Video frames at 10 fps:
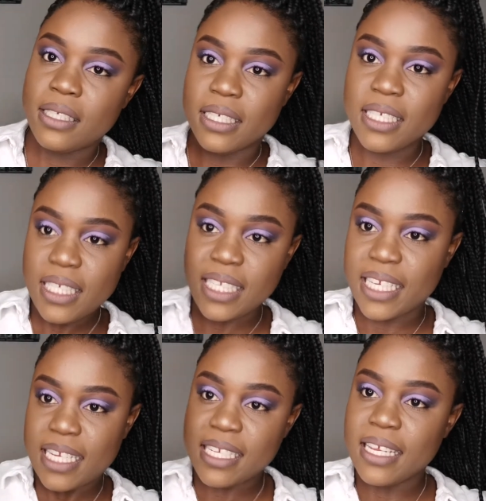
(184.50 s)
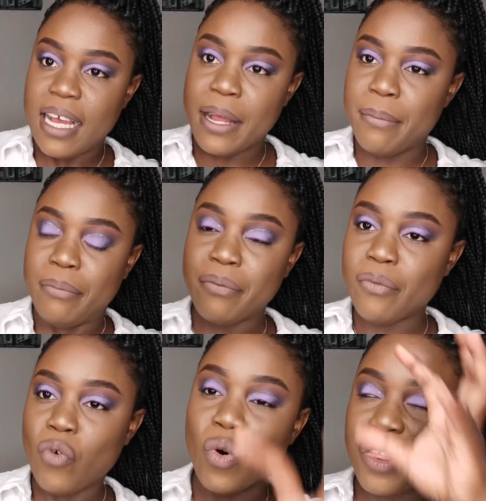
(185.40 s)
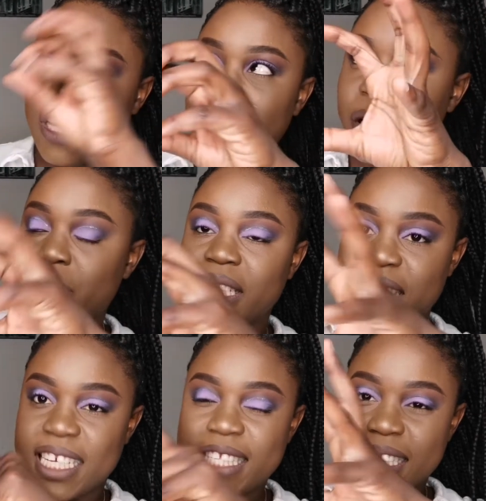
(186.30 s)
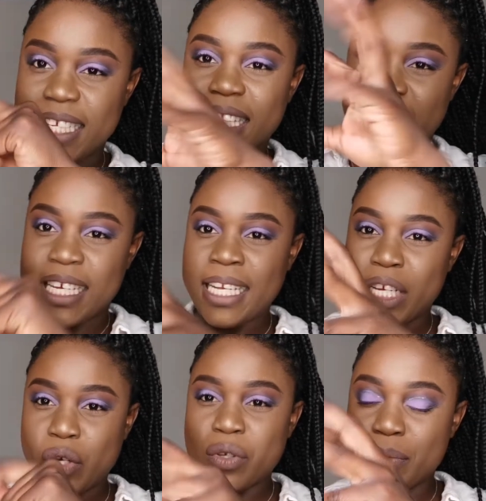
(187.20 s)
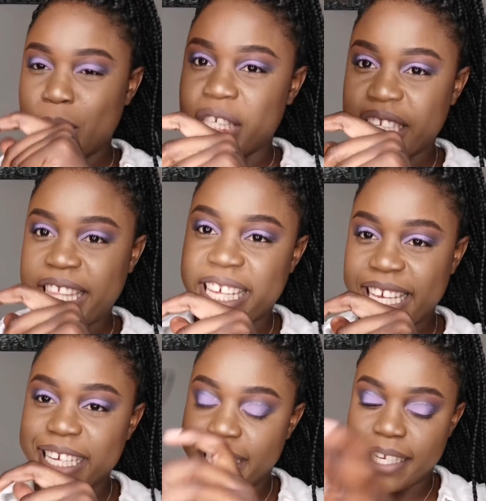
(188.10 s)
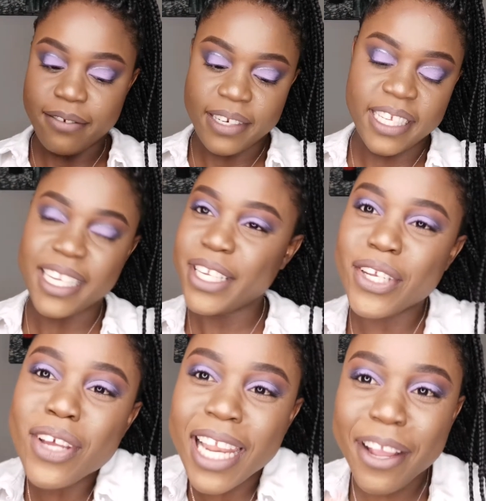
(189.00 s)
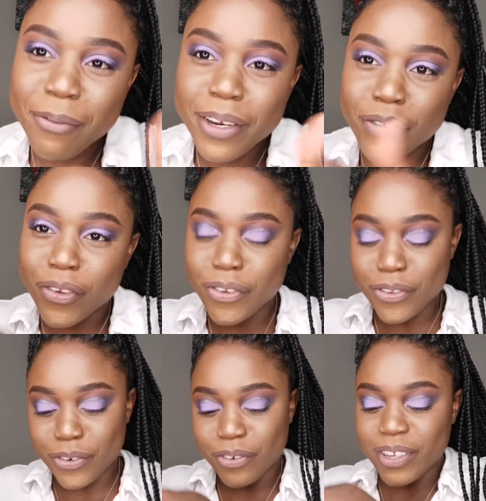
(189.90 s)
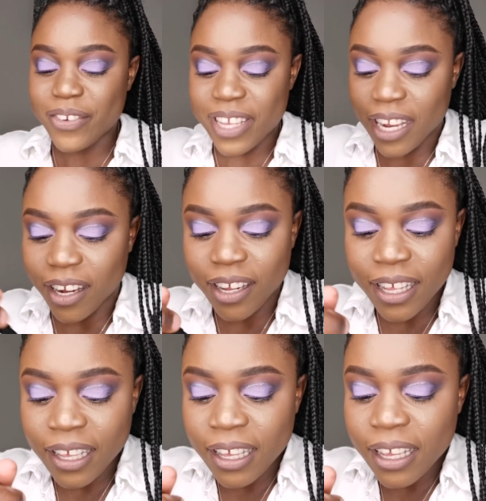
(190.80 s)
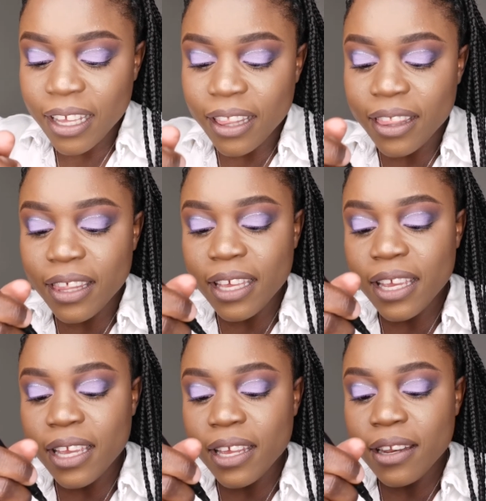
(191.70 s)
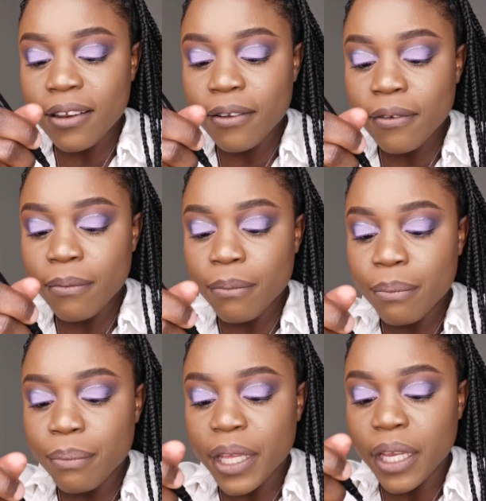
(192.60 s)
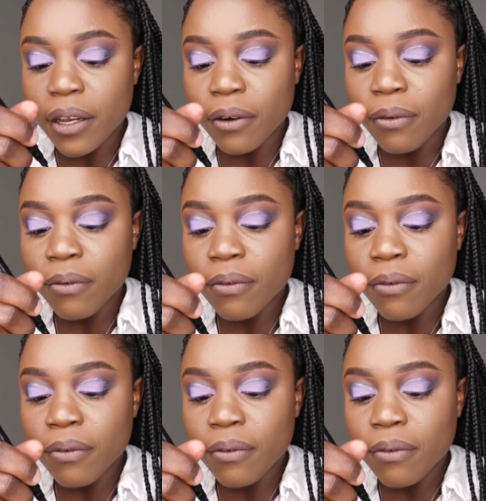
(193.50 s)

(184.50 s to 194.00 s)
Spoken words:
just to get all the liquid that's in the little spongy thing in down here, you know, like what we used to do when you're young. And then bingo,